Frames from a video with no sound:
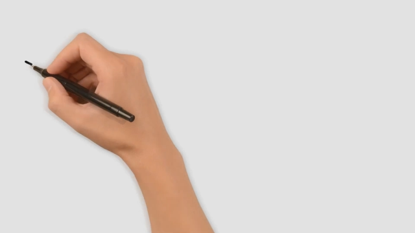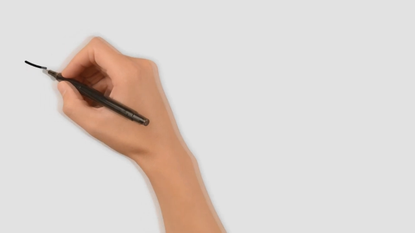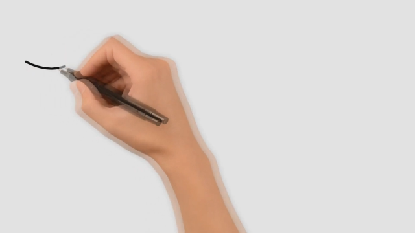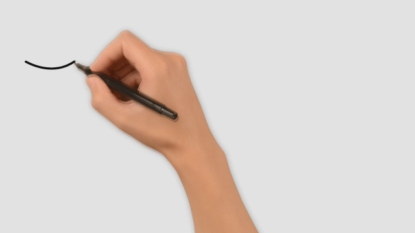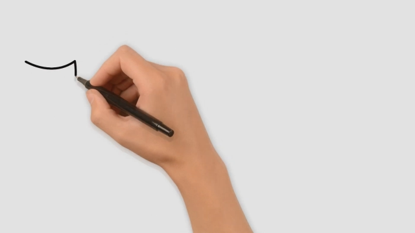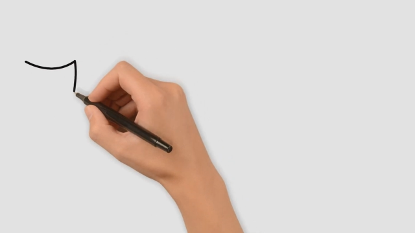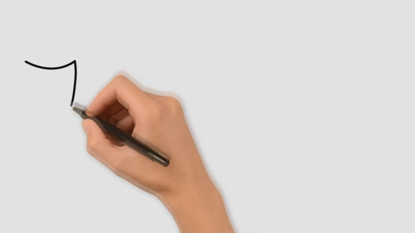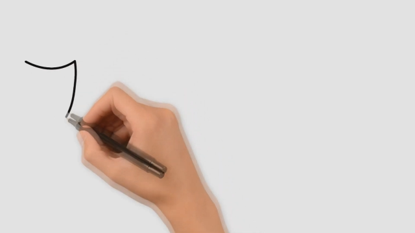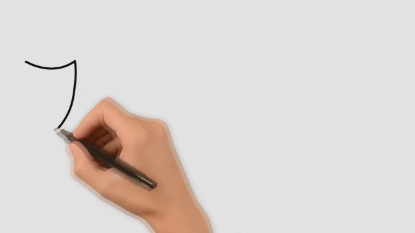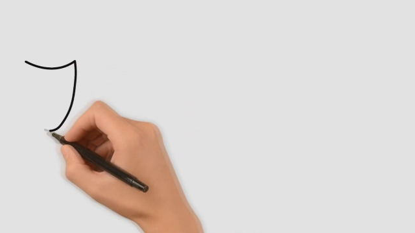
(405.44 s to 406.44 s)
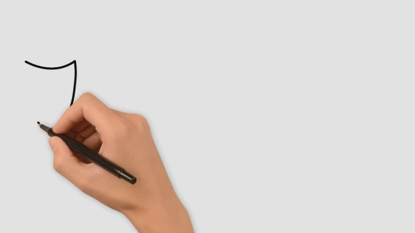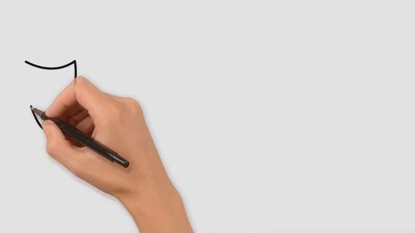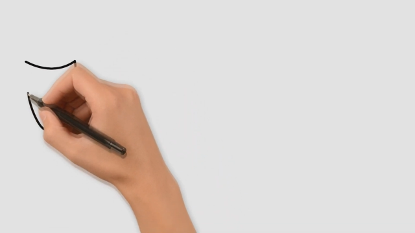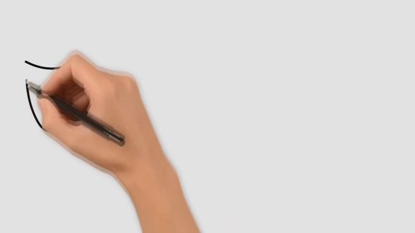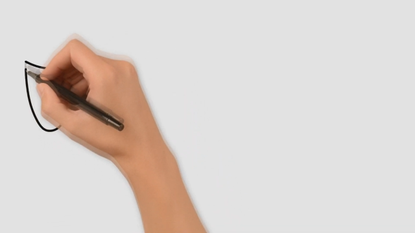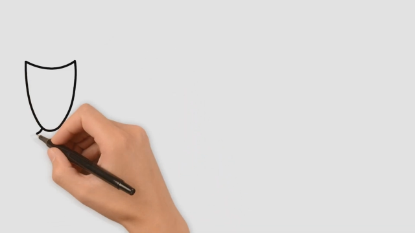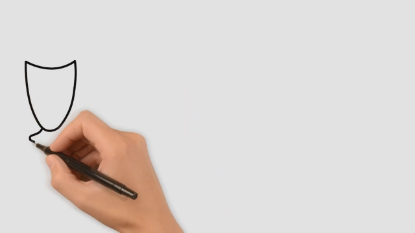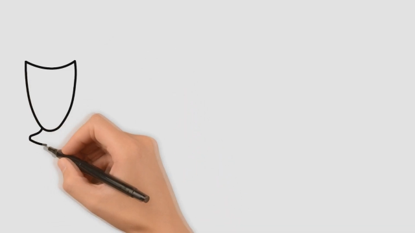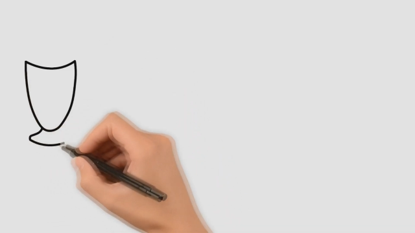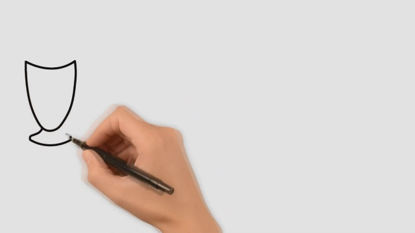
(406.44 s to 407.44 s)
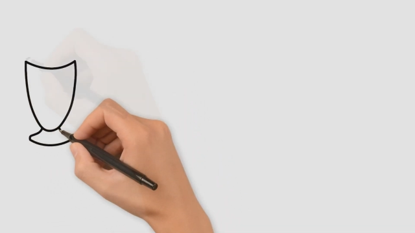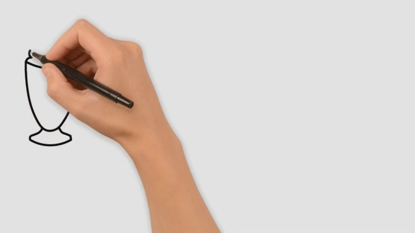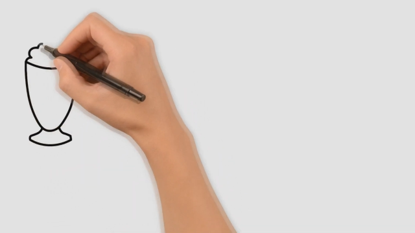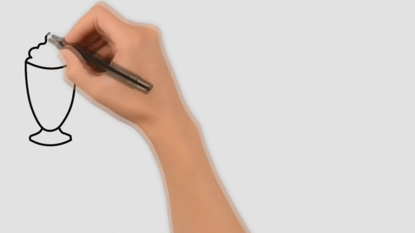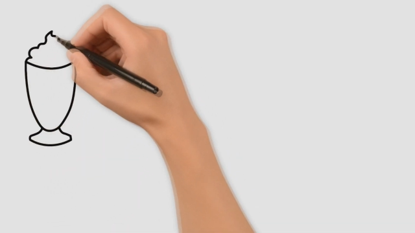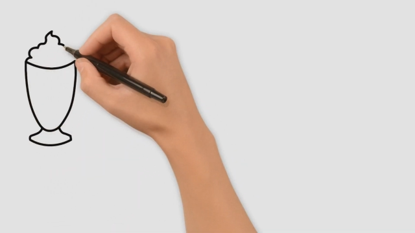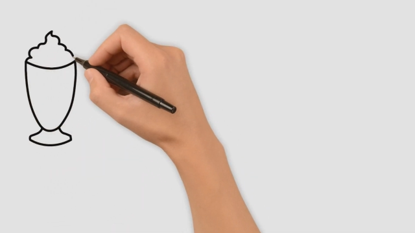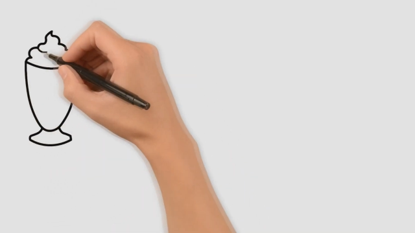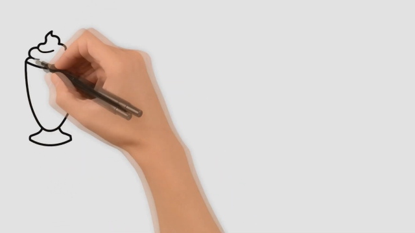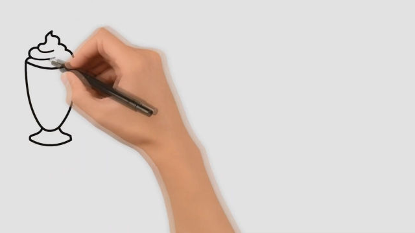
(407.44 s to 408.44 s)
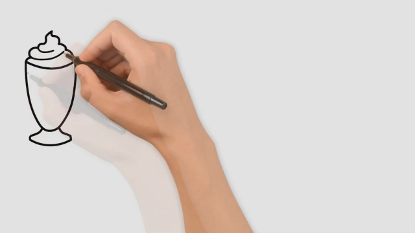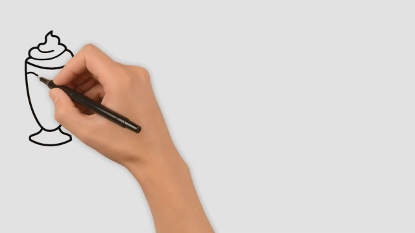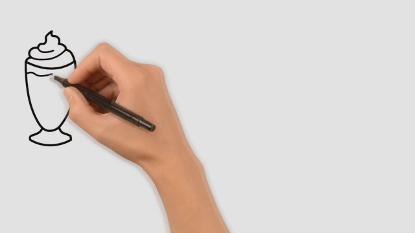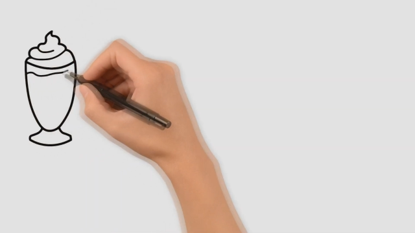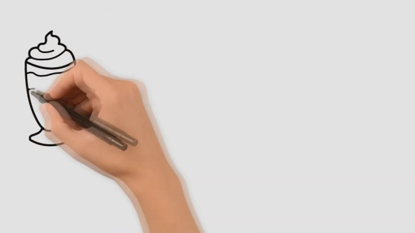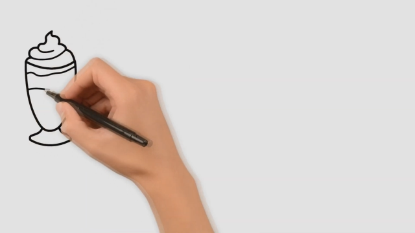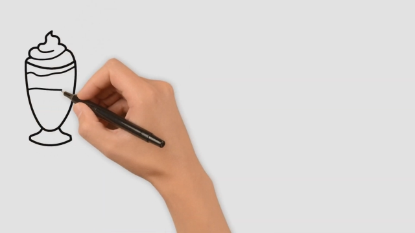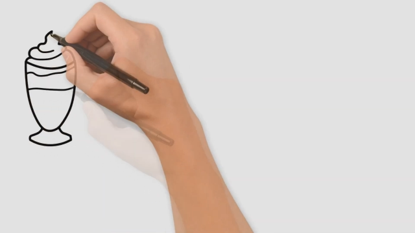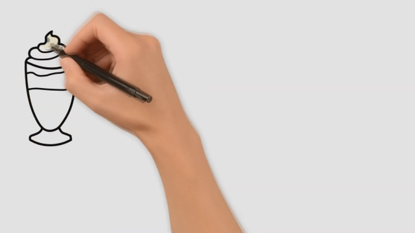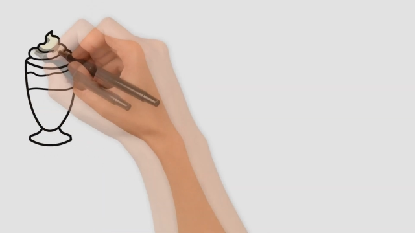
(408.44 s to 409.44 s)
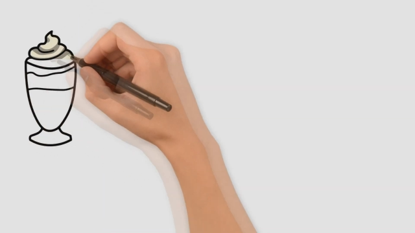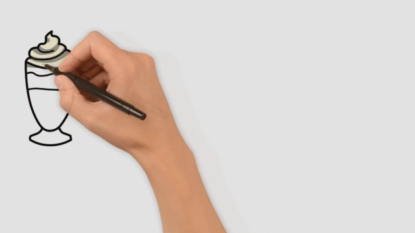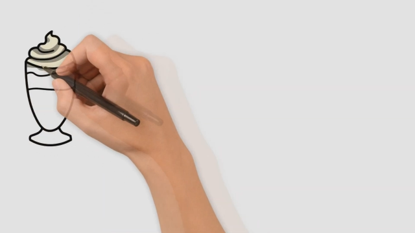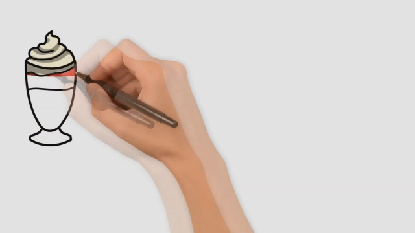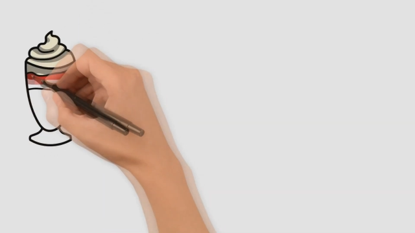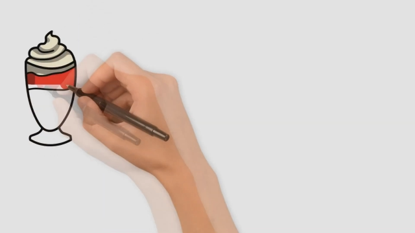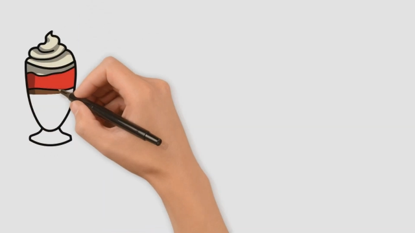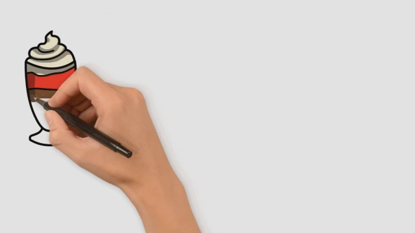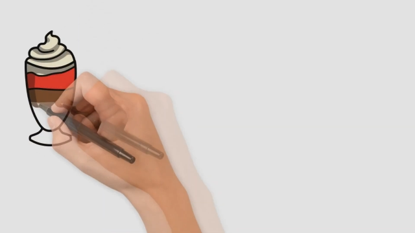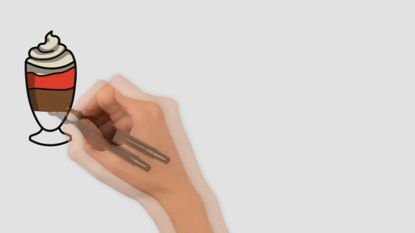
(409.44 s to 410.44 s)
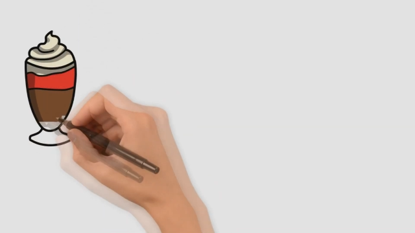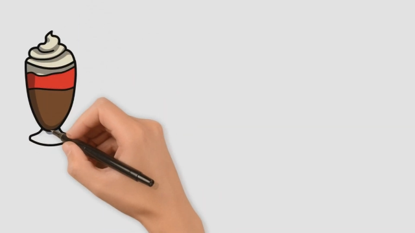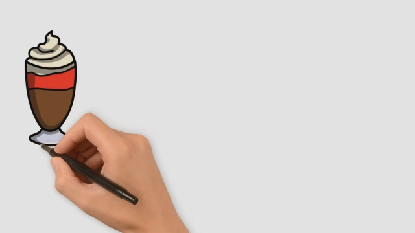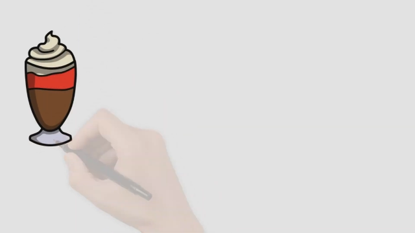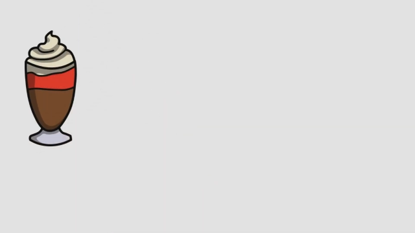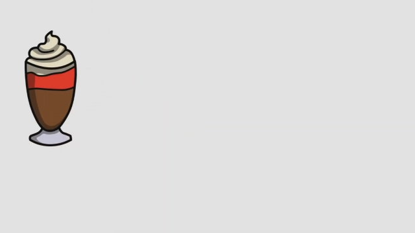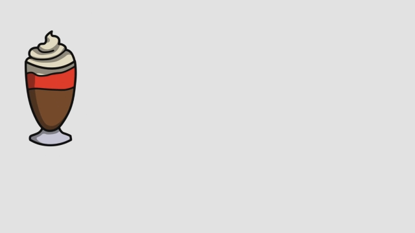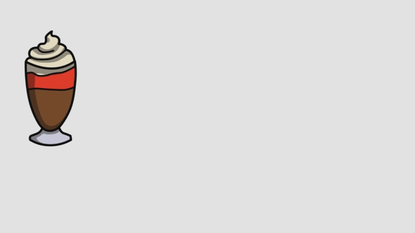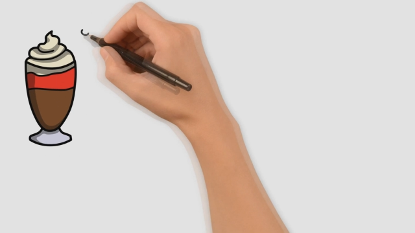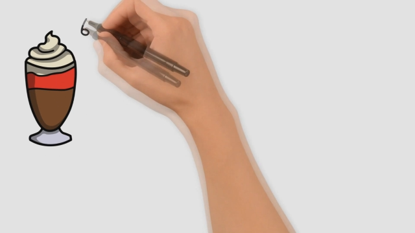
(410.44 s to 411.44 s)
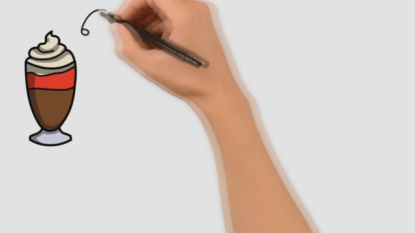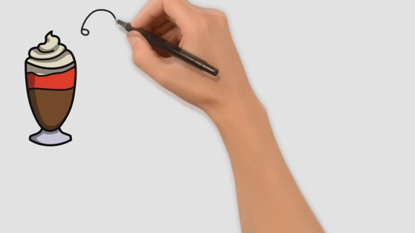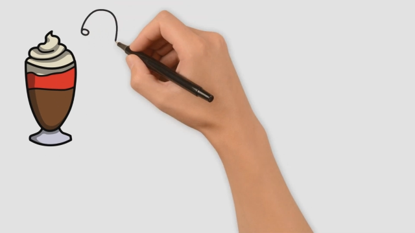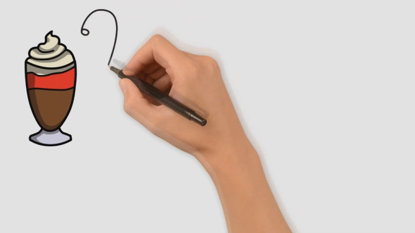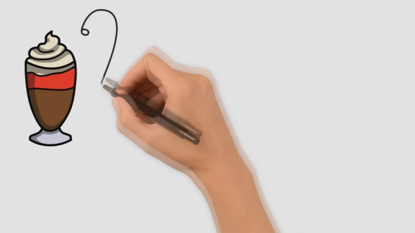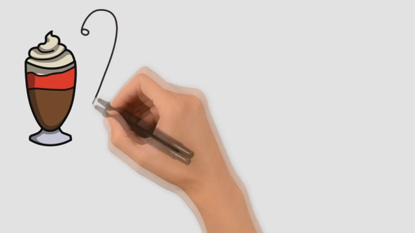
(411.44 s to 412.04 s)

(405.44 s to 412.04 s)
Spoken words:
[unreadable: no face in view]